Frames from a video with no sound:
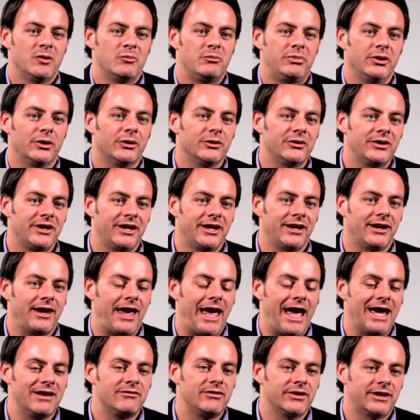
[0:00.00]
building
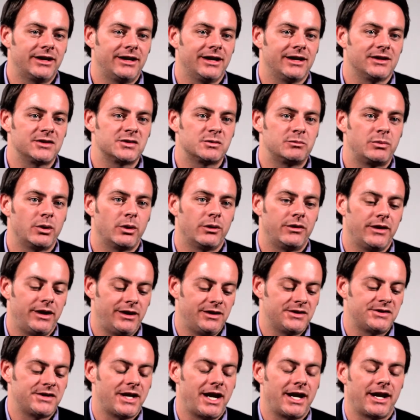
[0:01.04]
advocates both
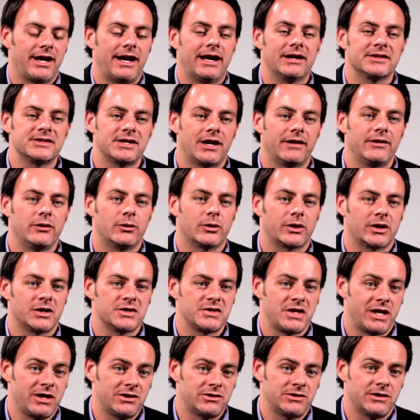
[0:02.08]
inside and outside the
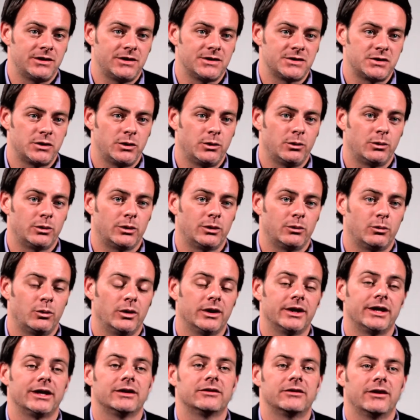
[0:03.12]
organizations who were
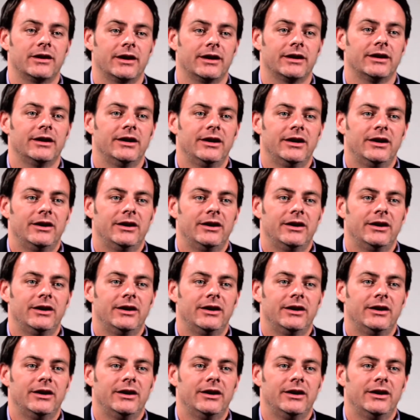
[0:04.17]
willing to